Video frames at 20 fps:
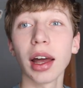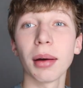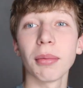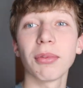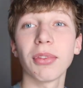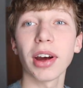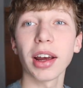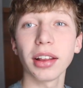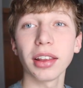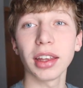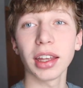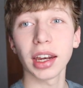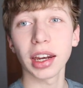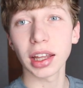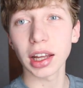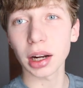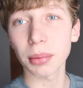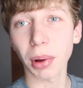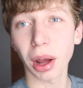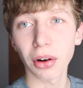I'm finally getting
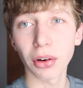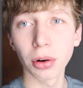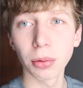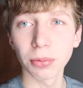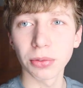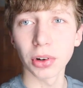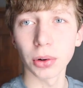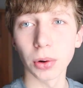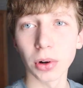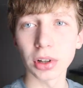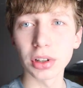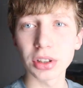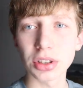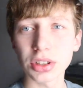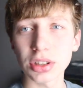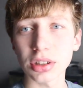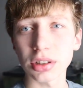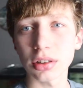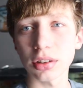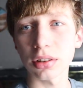out of my room for
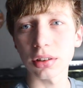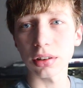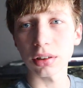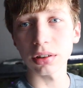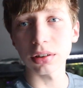once for the